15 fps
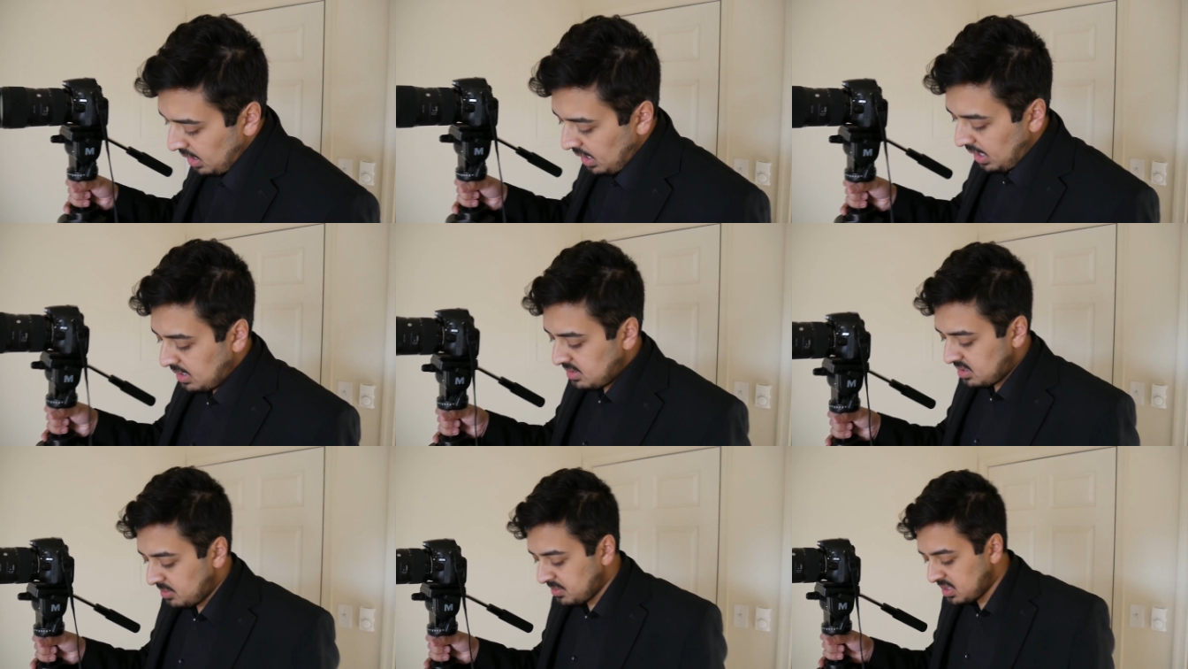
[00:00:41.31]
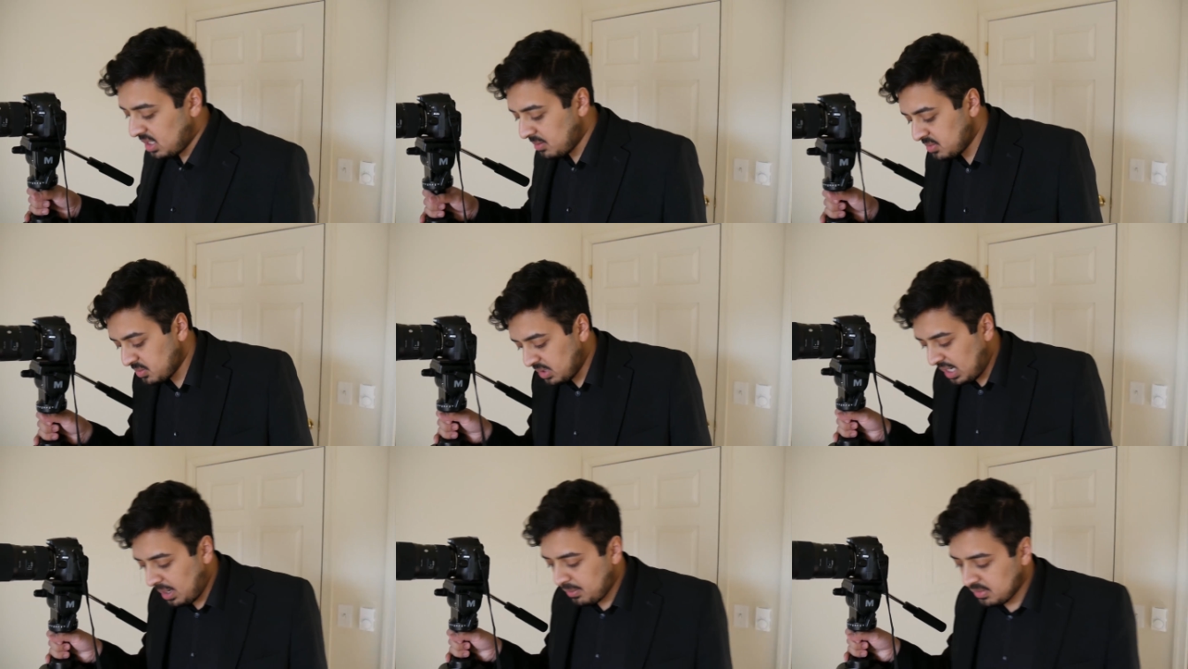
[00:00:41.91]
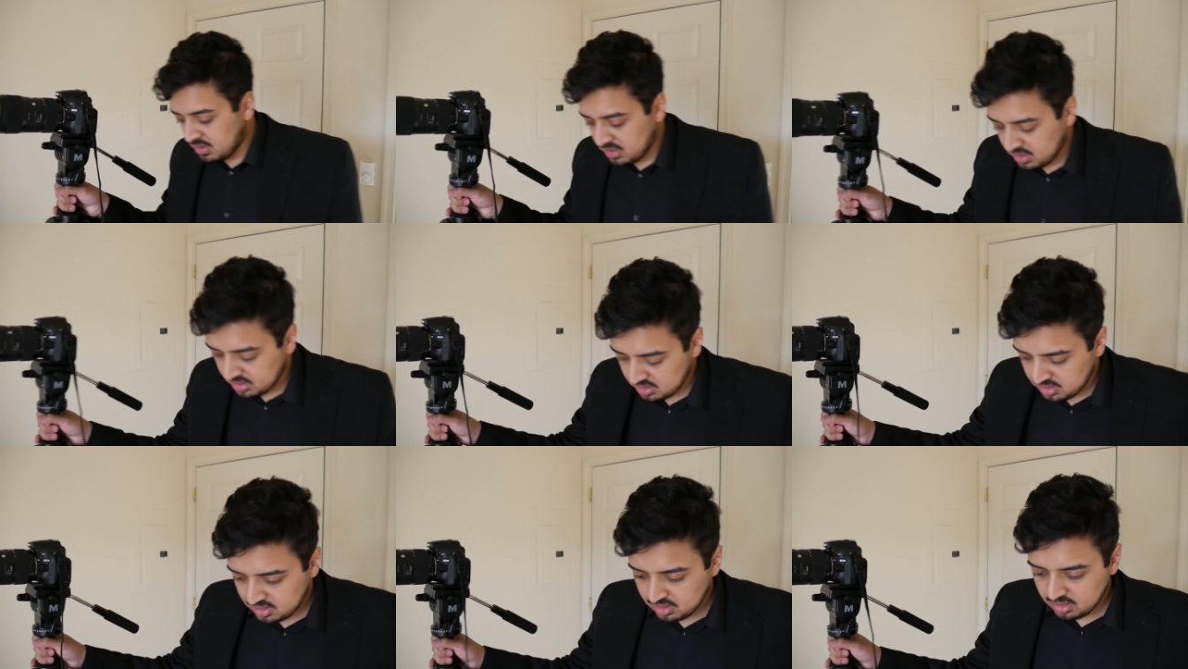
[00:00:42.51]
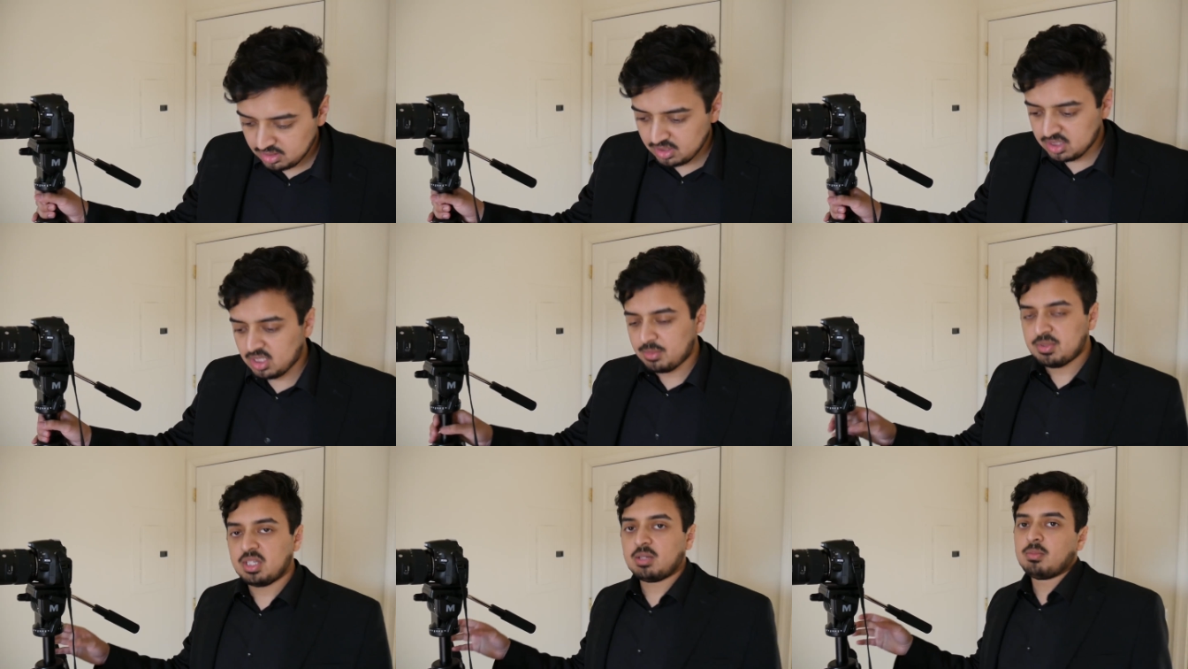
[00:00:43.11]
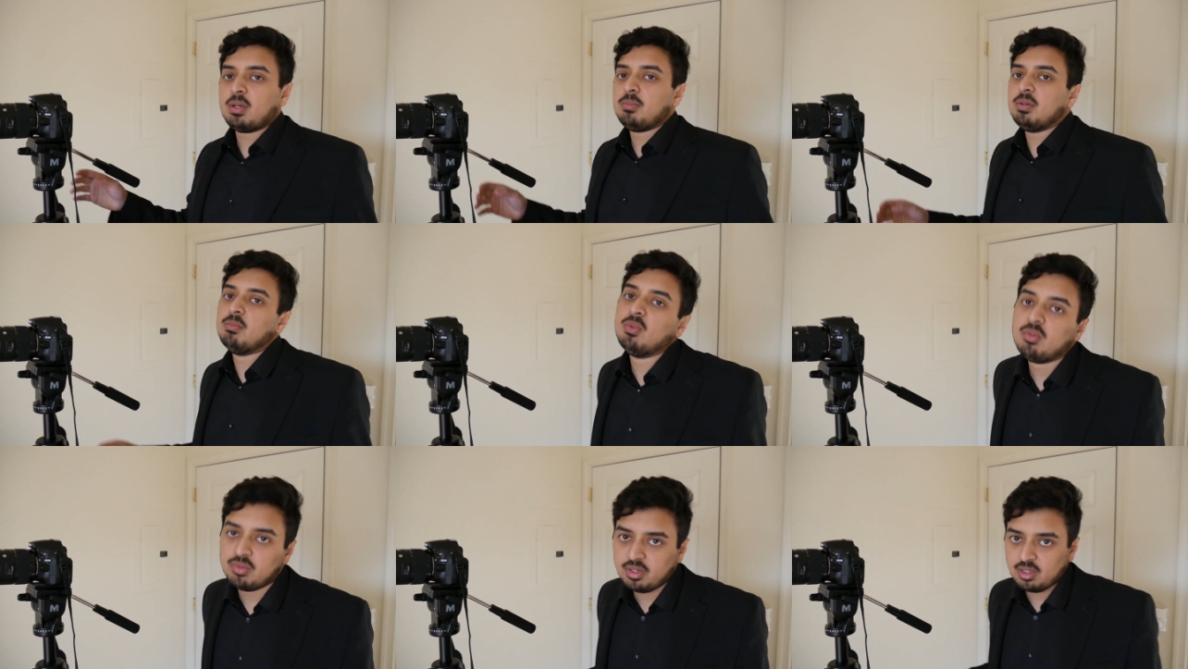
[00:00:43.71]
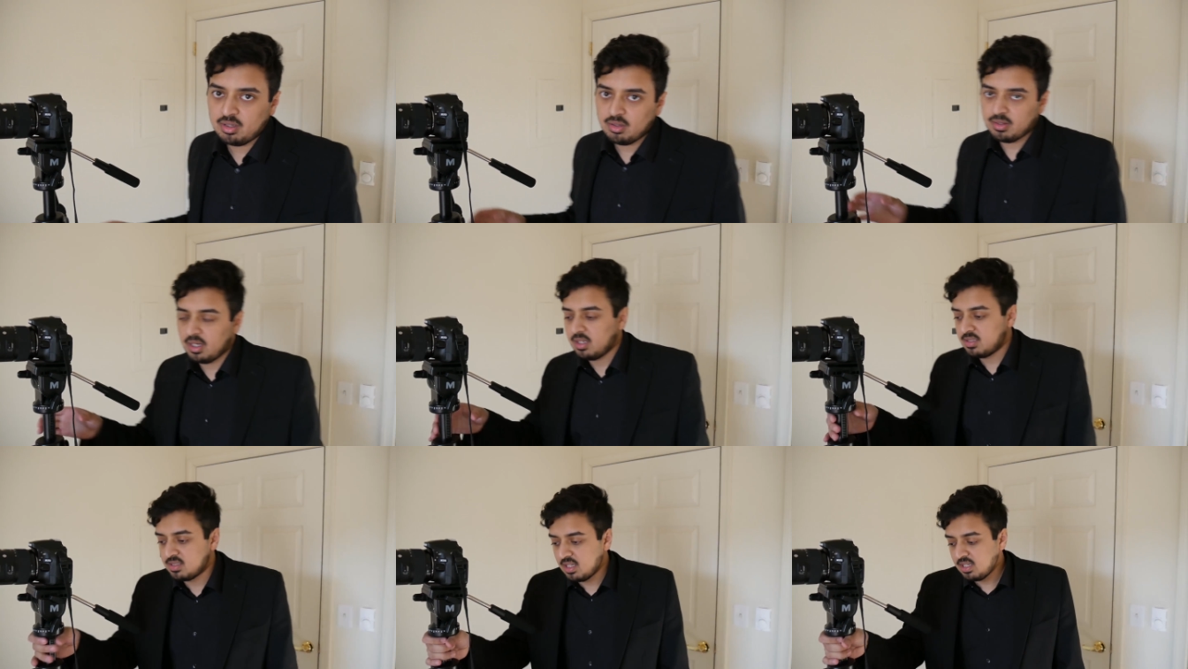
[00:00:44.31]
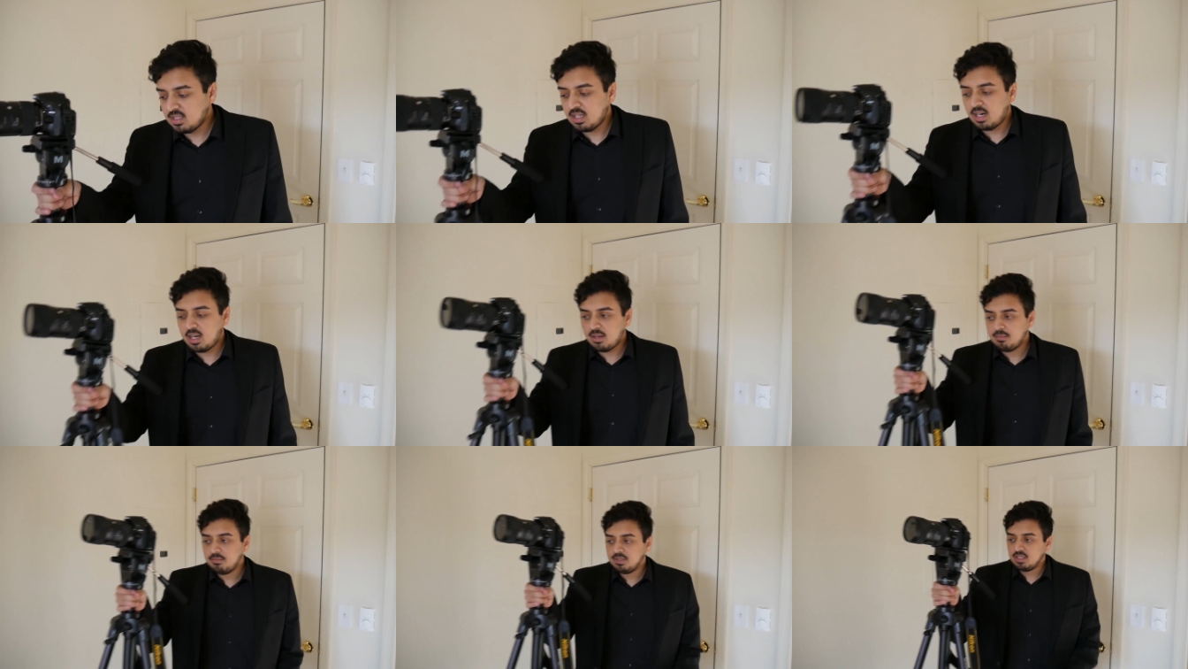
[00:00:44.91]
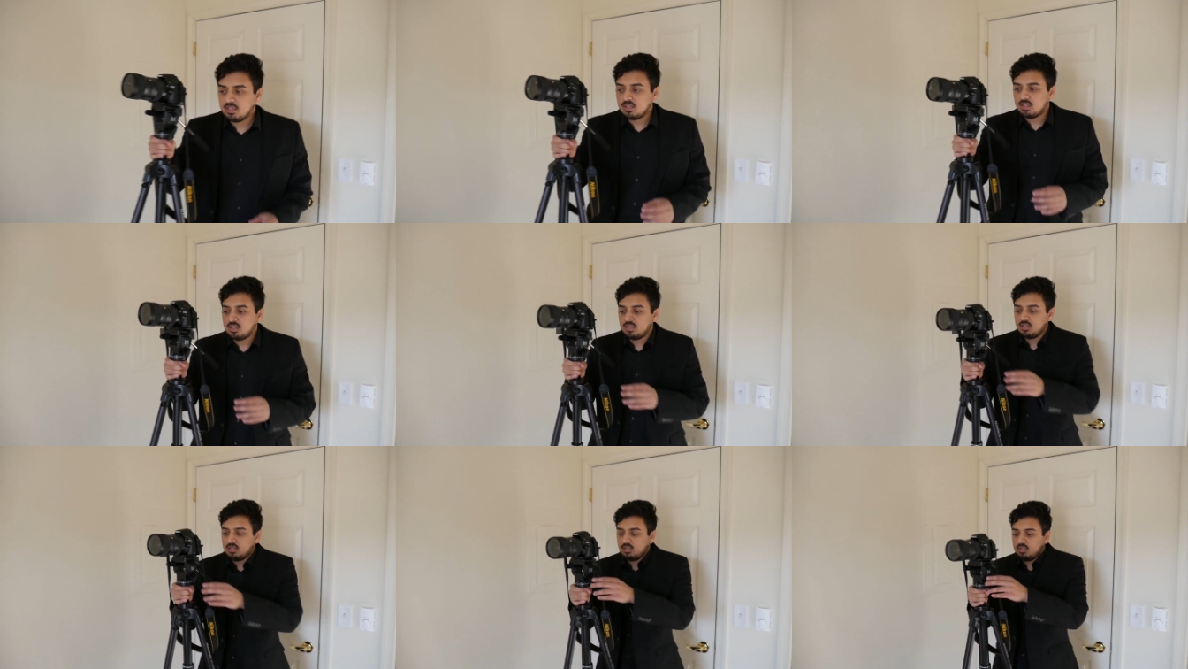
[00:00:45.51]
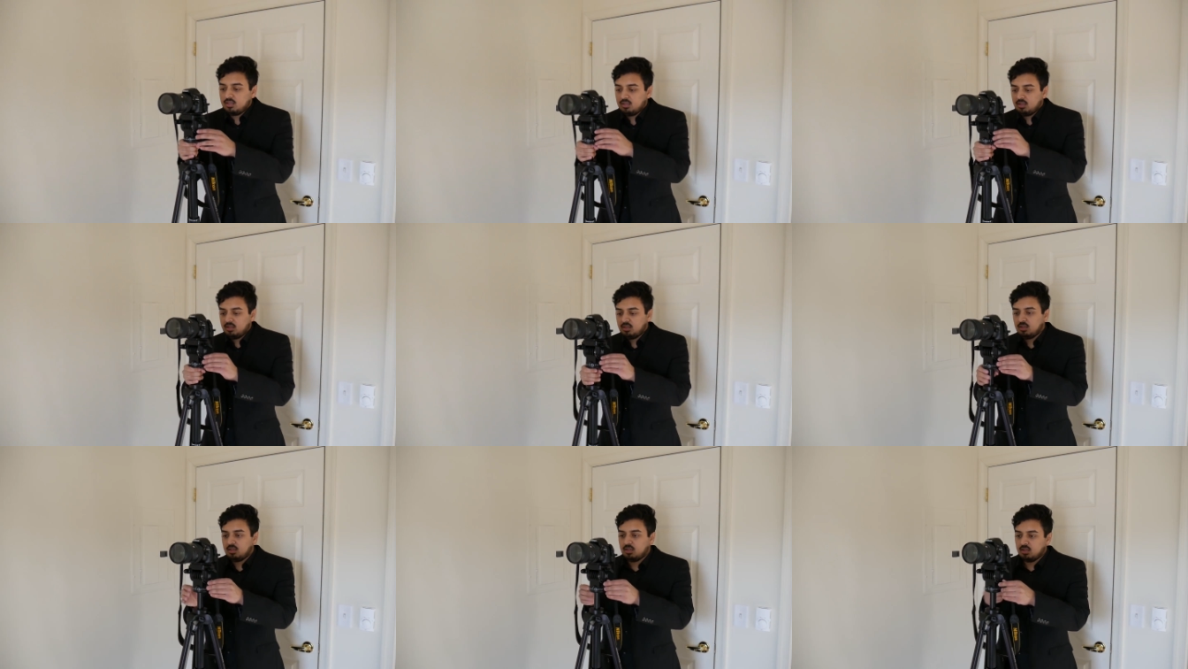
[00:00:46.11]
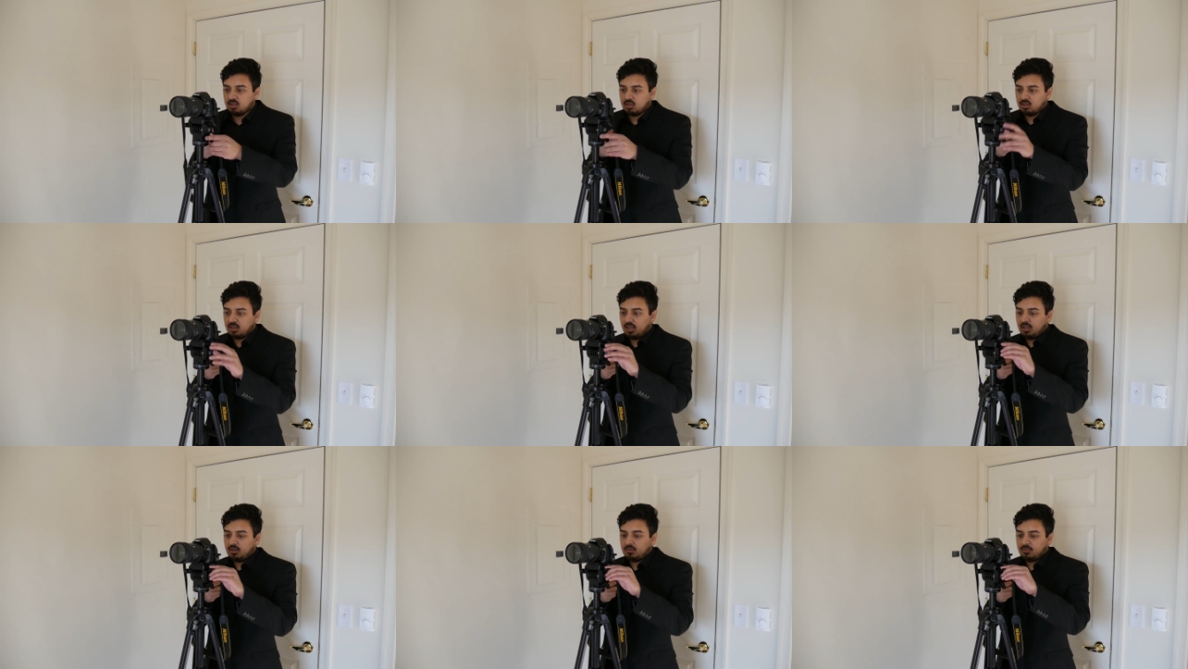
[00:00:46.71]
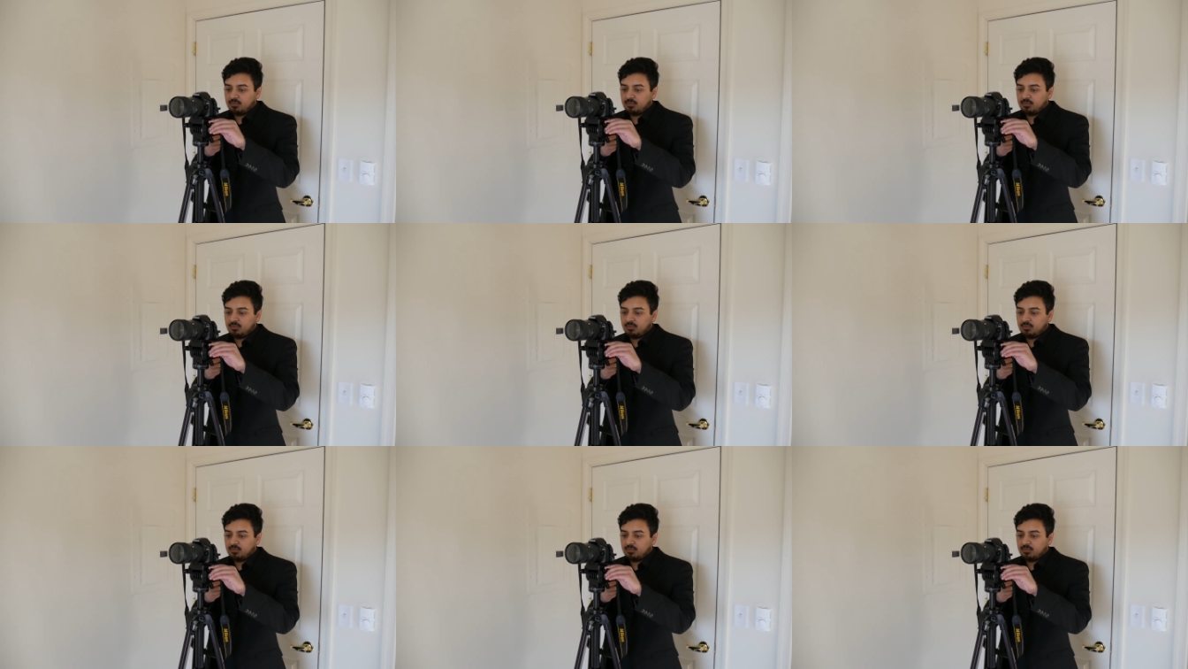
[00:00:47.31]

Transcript: And sometimes what happens is the subject might be moving, okay? Say that I'm here, all right?